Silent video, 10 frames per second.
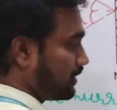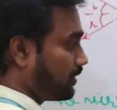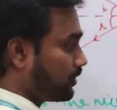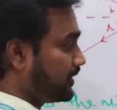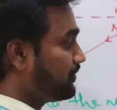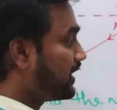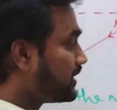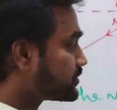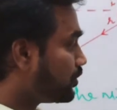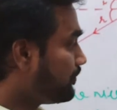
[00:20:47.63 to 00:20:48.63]
Okay,
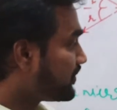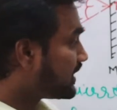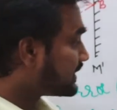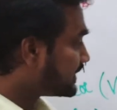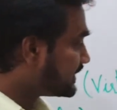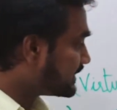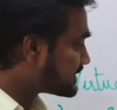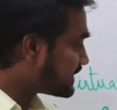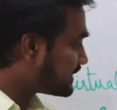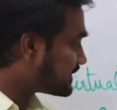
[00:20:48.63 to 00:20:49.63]
so the
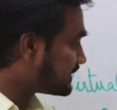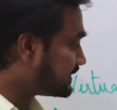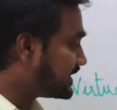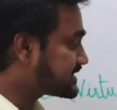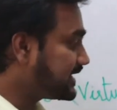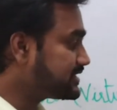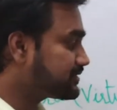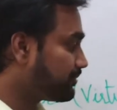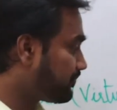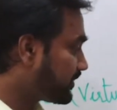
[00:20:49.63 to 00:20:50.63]

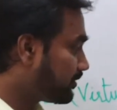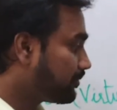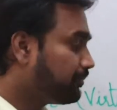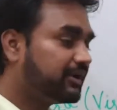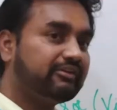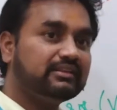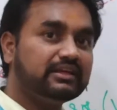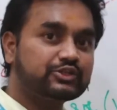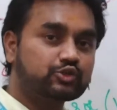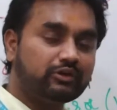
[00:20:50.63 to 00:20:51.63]
distance between
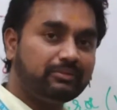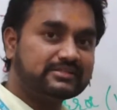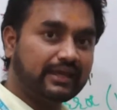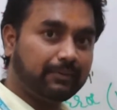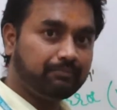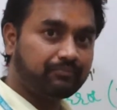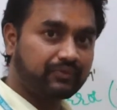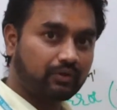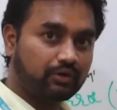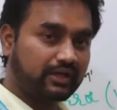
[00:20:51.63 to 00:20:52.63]
these two will be same.
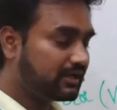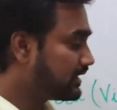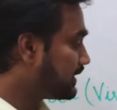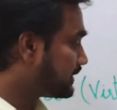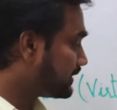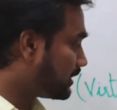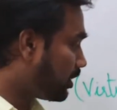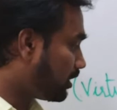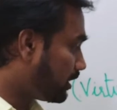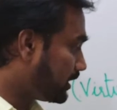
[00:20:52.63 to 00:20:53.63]
Okay,
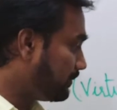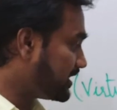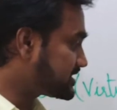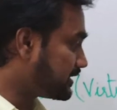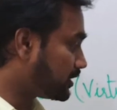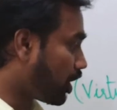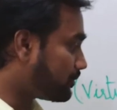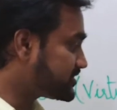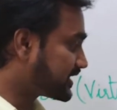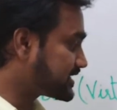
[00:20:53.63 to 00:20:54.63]
the image
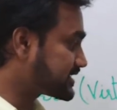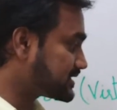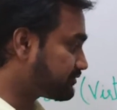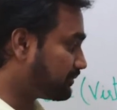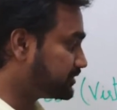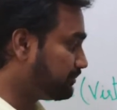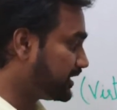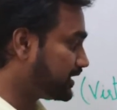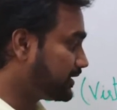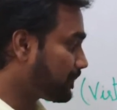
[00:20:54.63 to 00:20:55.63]
object distance from the
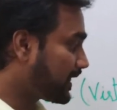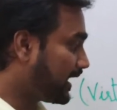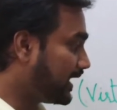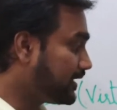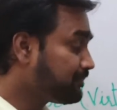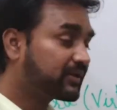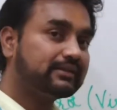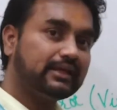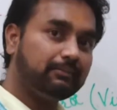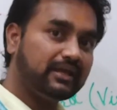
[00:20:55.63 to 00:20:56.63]
mirror and
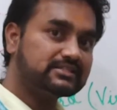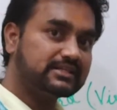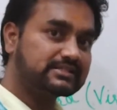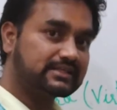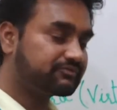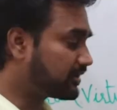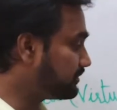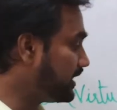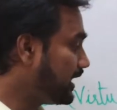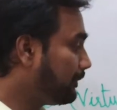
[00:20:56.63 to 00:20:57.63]
the image distance from
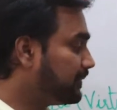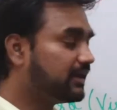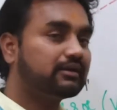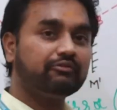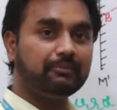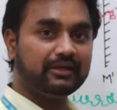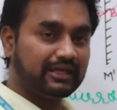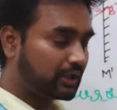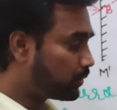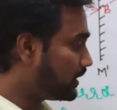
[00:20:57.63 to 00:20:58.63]
the mirror will
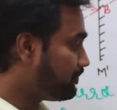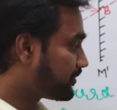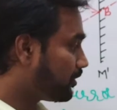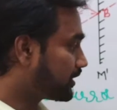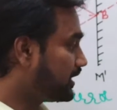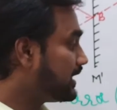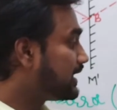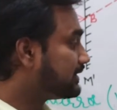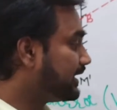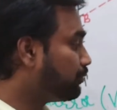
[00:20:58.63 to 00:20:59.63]
be equal. Okay,
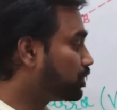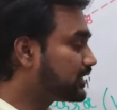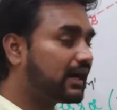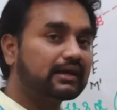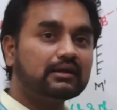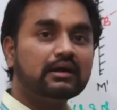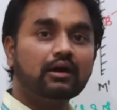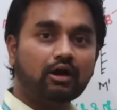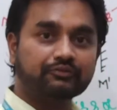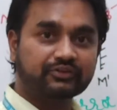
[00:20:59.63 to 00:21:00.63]
they both are
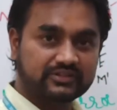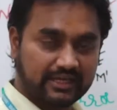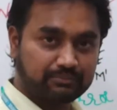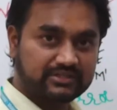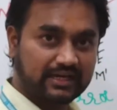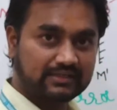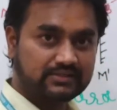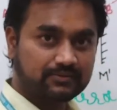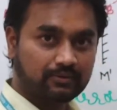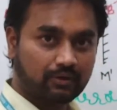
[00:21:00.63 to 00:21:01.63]
of same size.